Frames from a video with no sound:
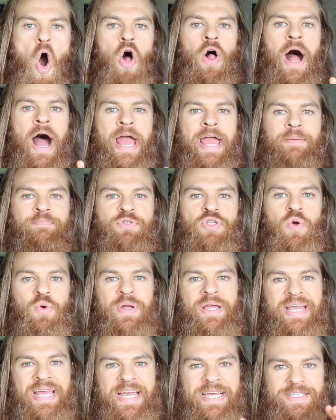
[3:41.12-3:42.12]
All I am
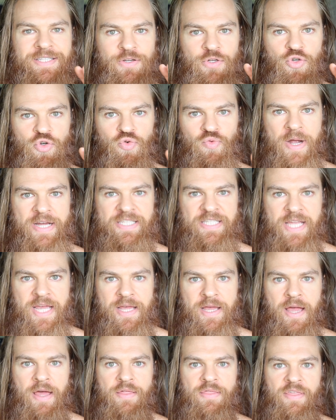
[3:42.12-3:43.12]
doing is
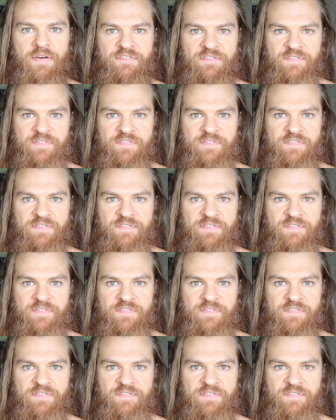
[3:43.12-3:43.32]
addressing the